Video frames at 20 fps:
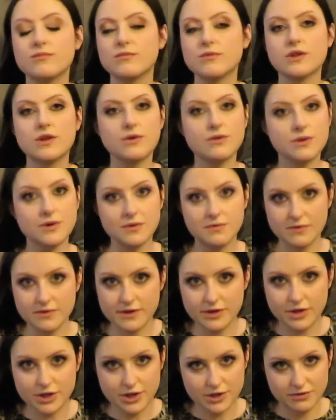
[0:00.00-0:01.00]
don't go for
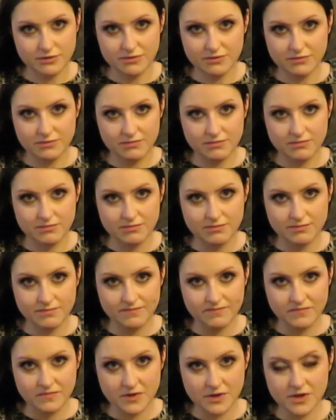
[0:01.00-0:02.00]
these shoes.
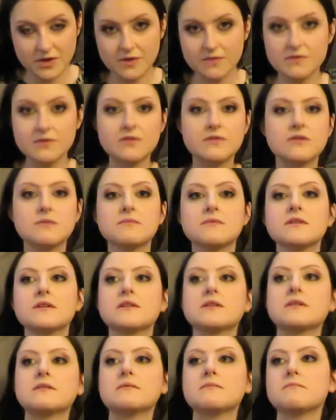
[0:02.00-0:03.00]
Go for
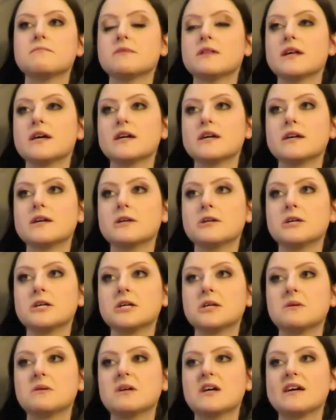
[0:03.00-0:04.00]
something like
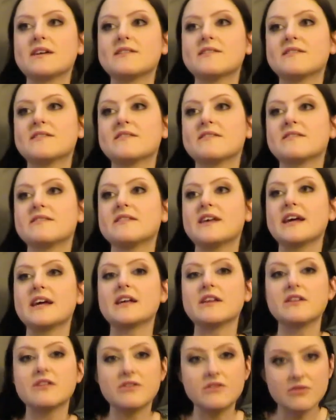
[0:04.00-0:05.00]
a
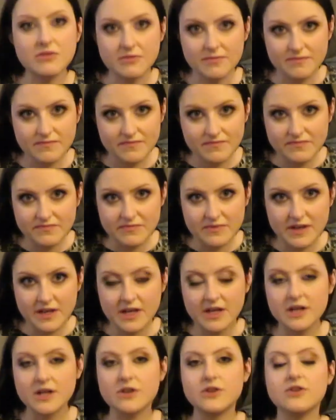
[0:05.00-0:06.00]
sandal.
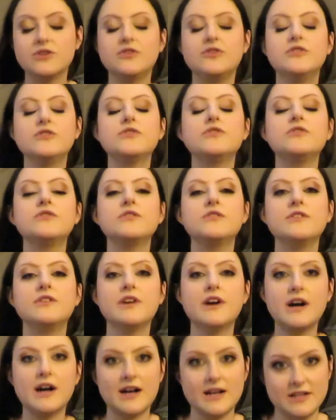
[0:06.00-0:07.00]
Do
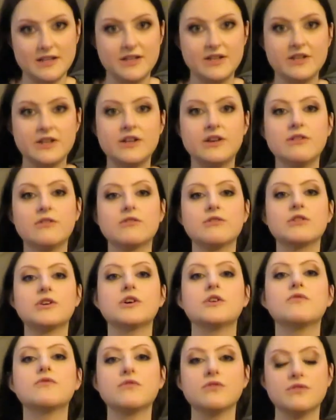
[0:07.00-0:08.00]
not
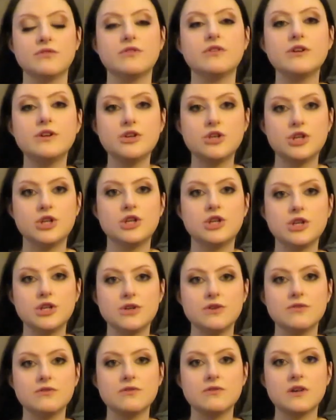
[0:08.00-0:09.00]
go for these
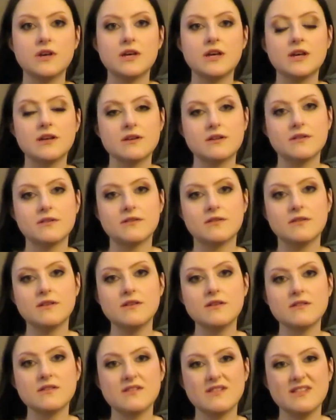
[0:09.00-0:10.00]
shoes, because
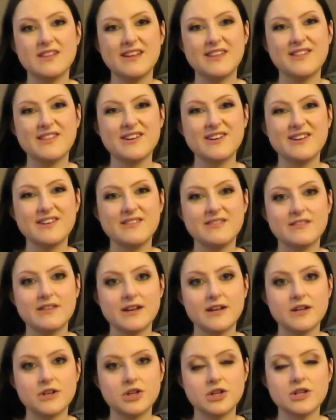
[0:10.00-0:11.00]
this leather is
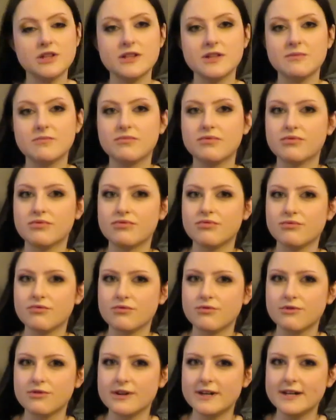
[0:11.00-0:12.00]
actually
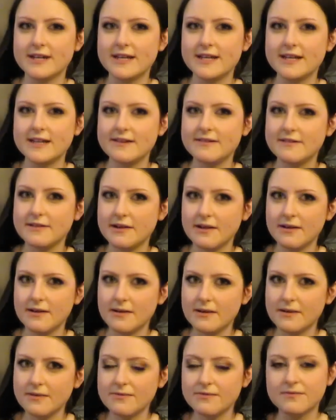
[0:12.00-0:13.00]
pretty
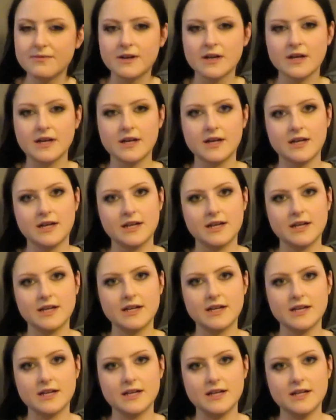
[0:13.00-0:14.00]
tough,
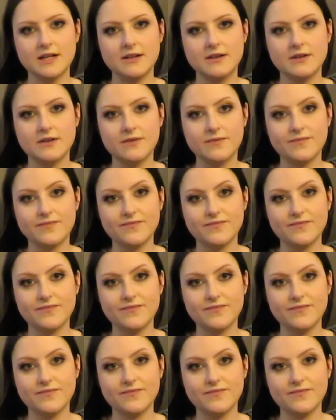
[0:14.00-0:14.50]
and